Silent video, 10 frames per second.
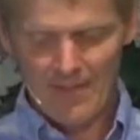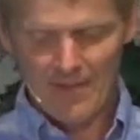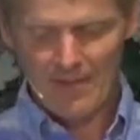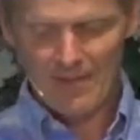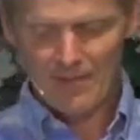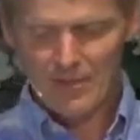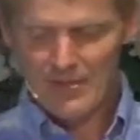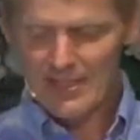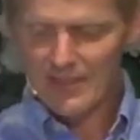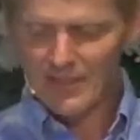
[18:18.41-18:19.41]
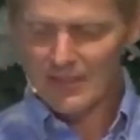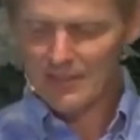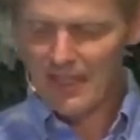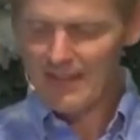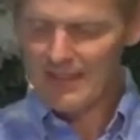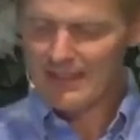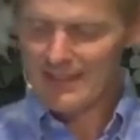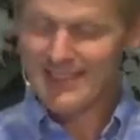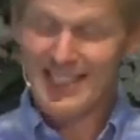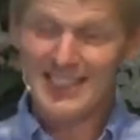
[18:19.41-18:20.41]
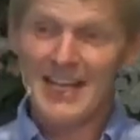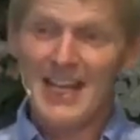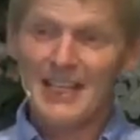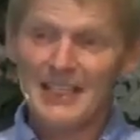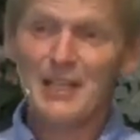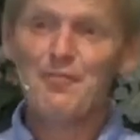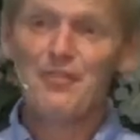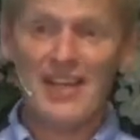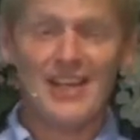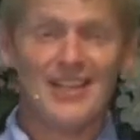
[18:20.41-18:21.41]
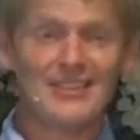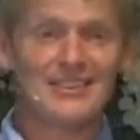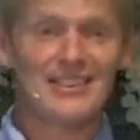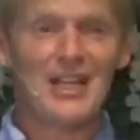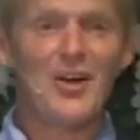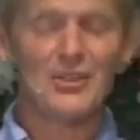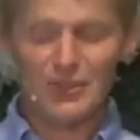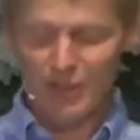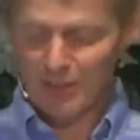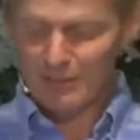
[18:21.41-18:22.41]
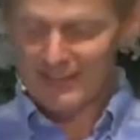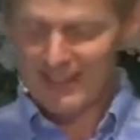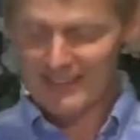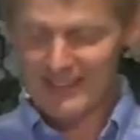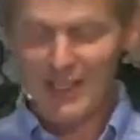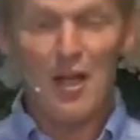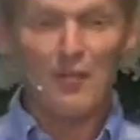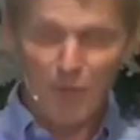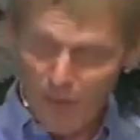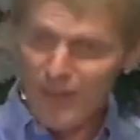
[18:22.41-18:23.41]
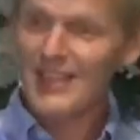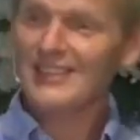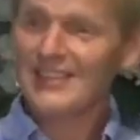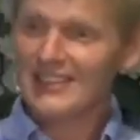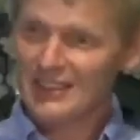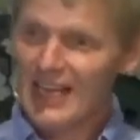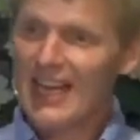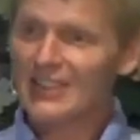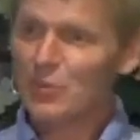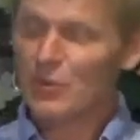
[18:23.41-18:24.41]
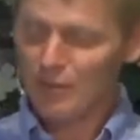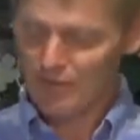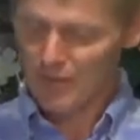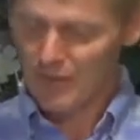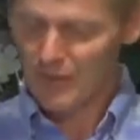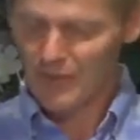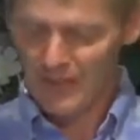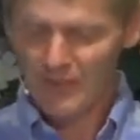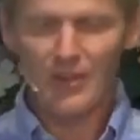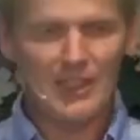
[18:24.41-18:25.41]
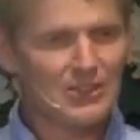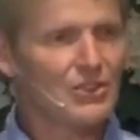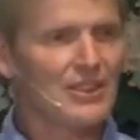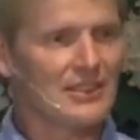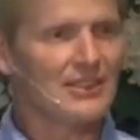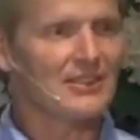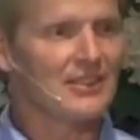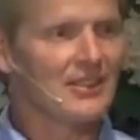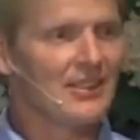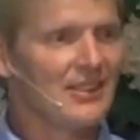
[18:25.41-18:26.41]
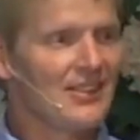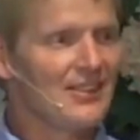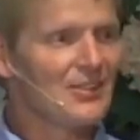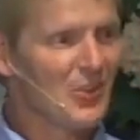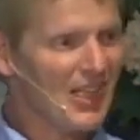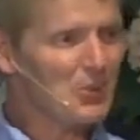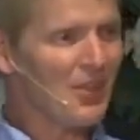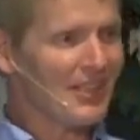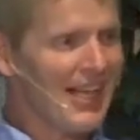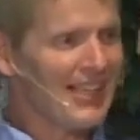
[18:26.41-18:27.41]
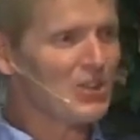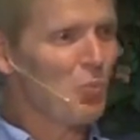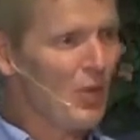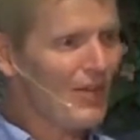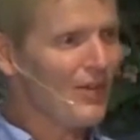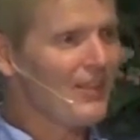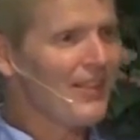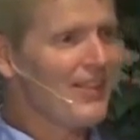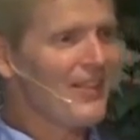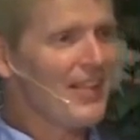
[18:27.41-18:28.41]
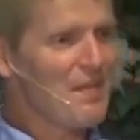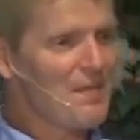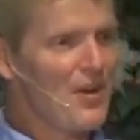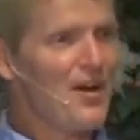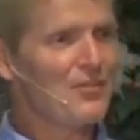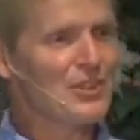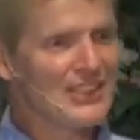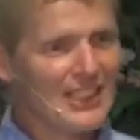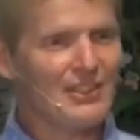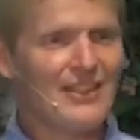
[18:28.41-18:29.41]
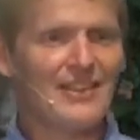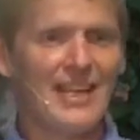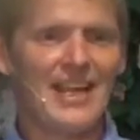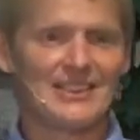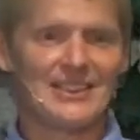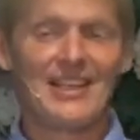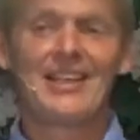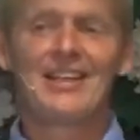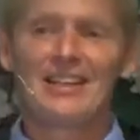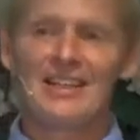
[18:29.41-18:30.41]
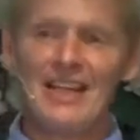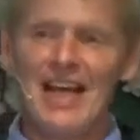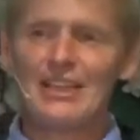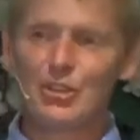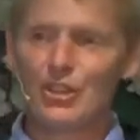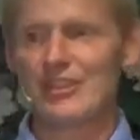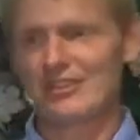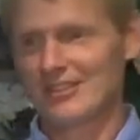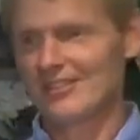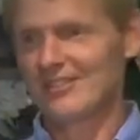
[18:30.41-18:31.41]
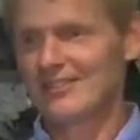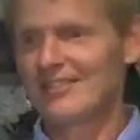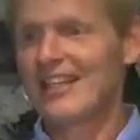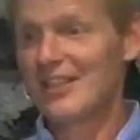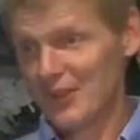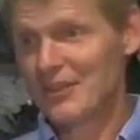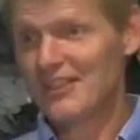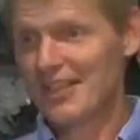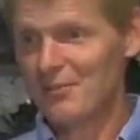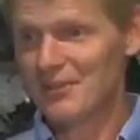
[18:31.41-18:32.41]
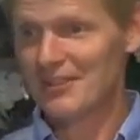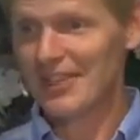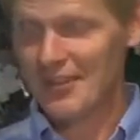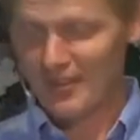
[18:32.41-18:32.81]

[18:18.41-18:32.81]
1 Thessalonians 5:18 says, give thanks in all circumstances, for this is God's will for you in Christ Jesus. So guess what? God's will involves giving thanks, not just in the good times either.